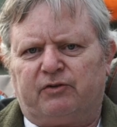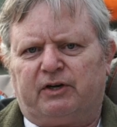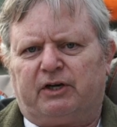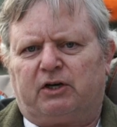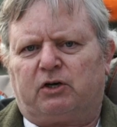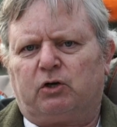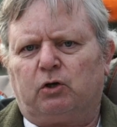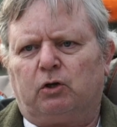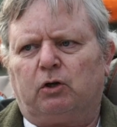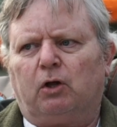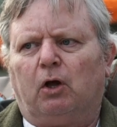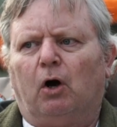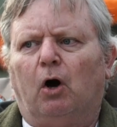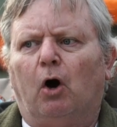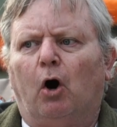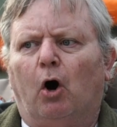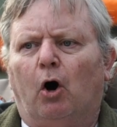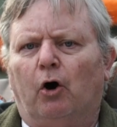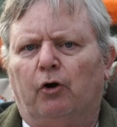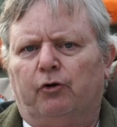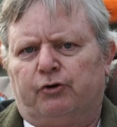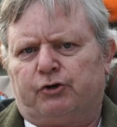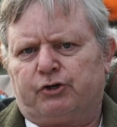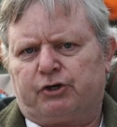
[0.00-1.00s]
vehicle
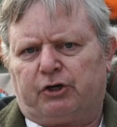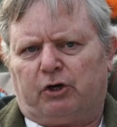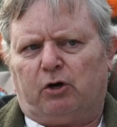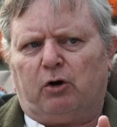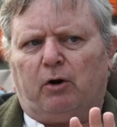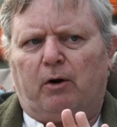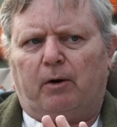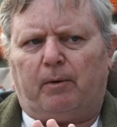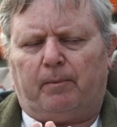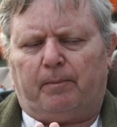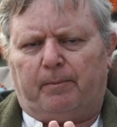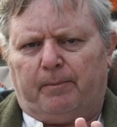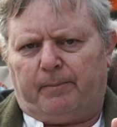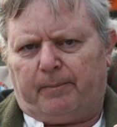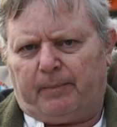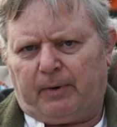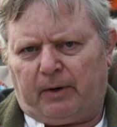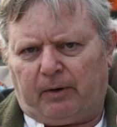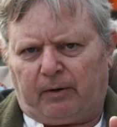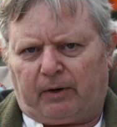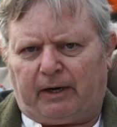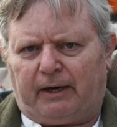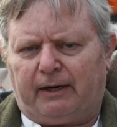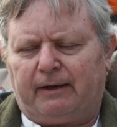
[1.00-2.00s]
on show.
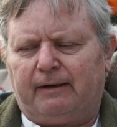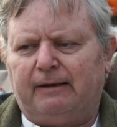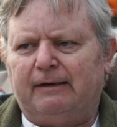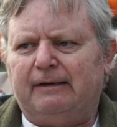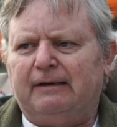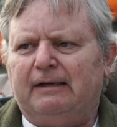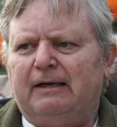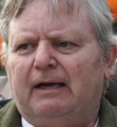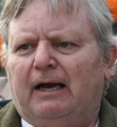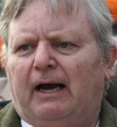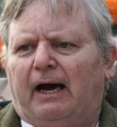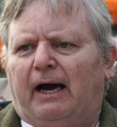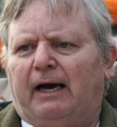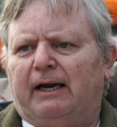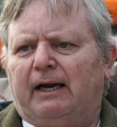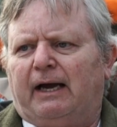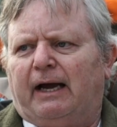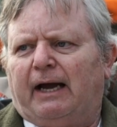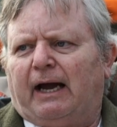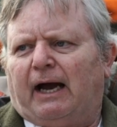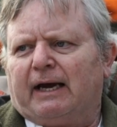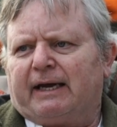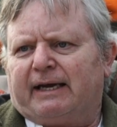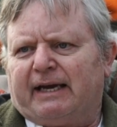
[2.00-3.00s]
Okay. And
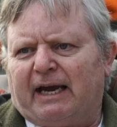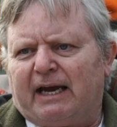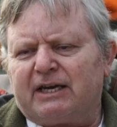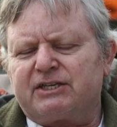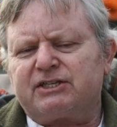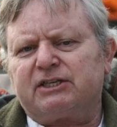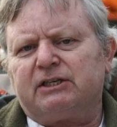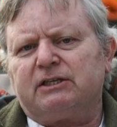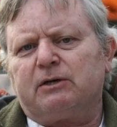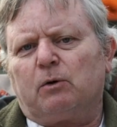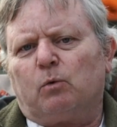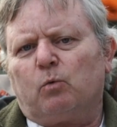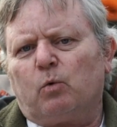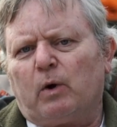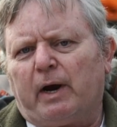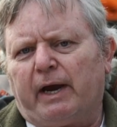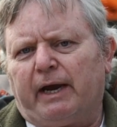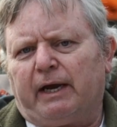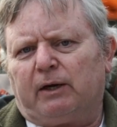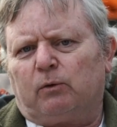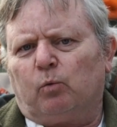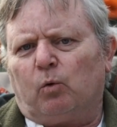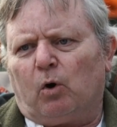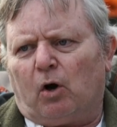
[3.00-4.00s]
I guess in a
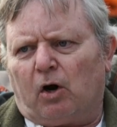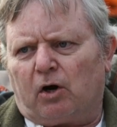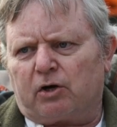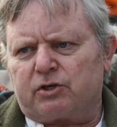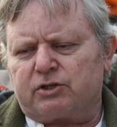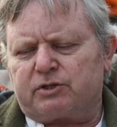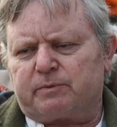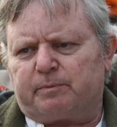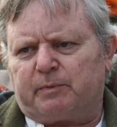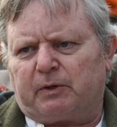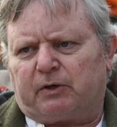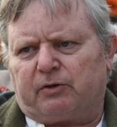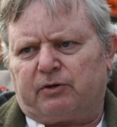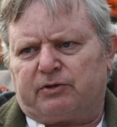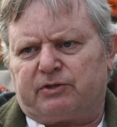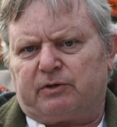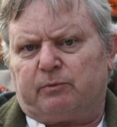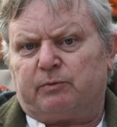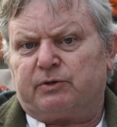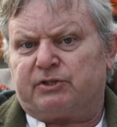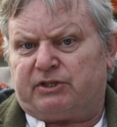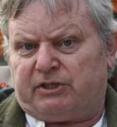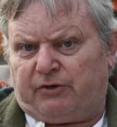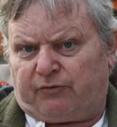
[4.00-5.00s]
way it was, because
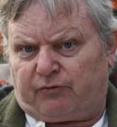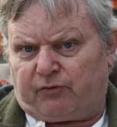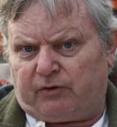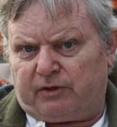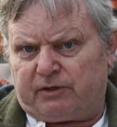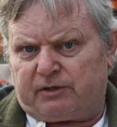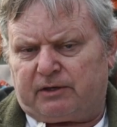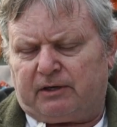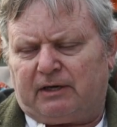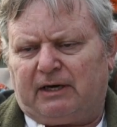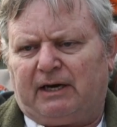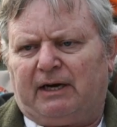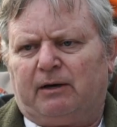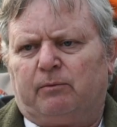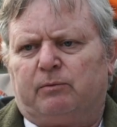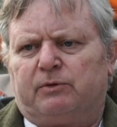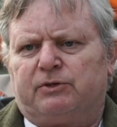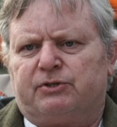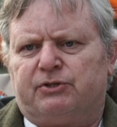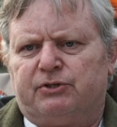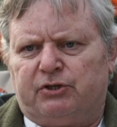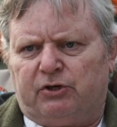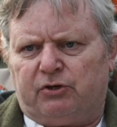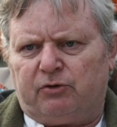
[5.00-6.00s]
it was different. It
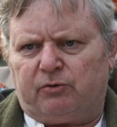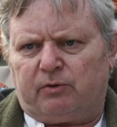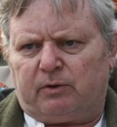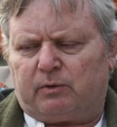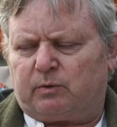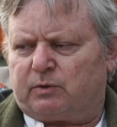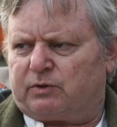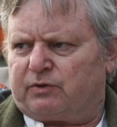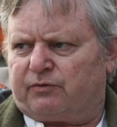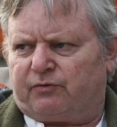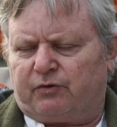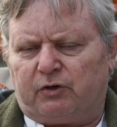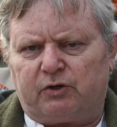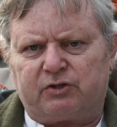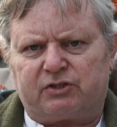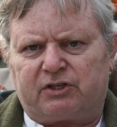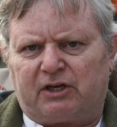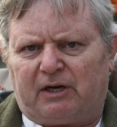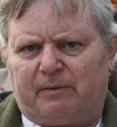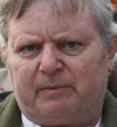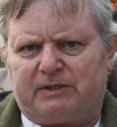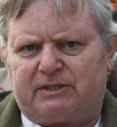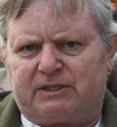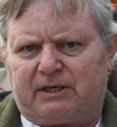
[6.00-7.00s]
was new. It was the first
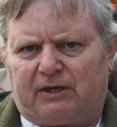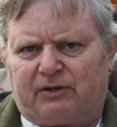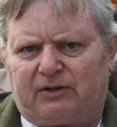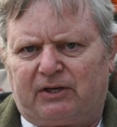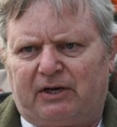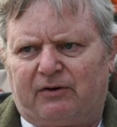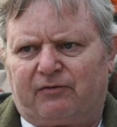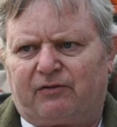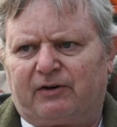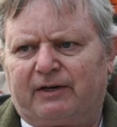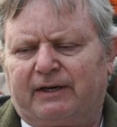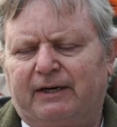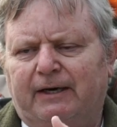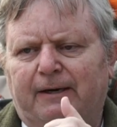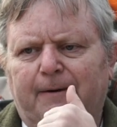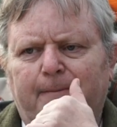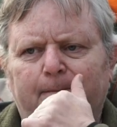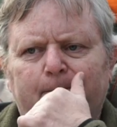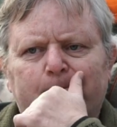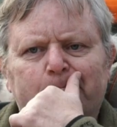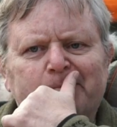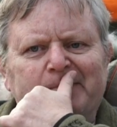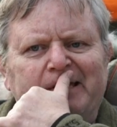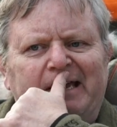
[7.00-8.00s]
time in South Africa.
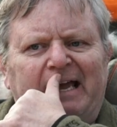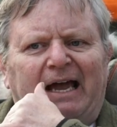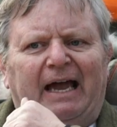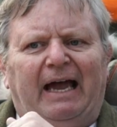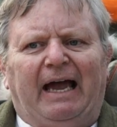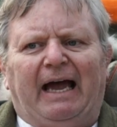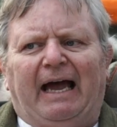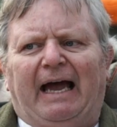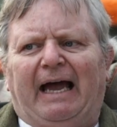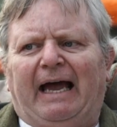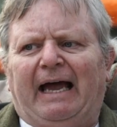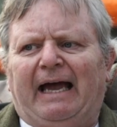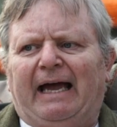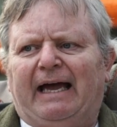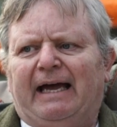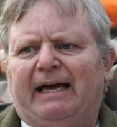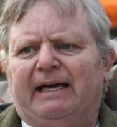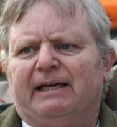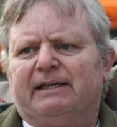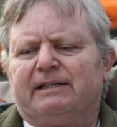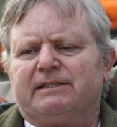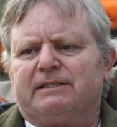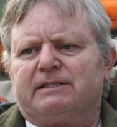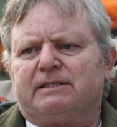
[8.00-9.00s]

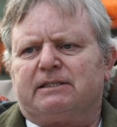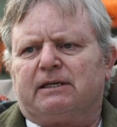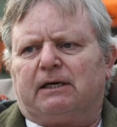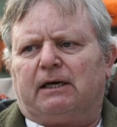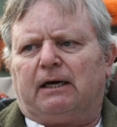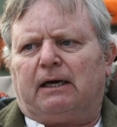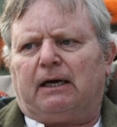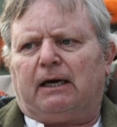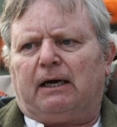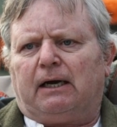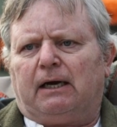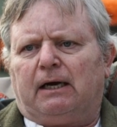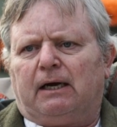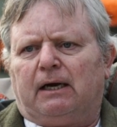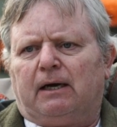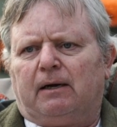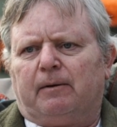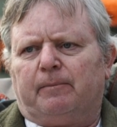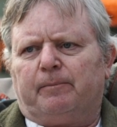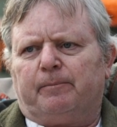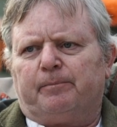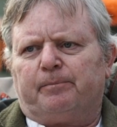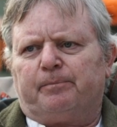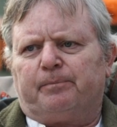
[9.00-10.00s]
And
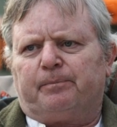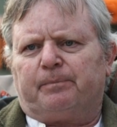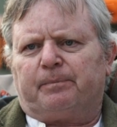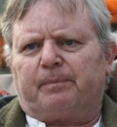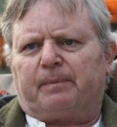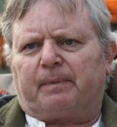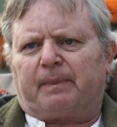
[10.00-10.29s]
it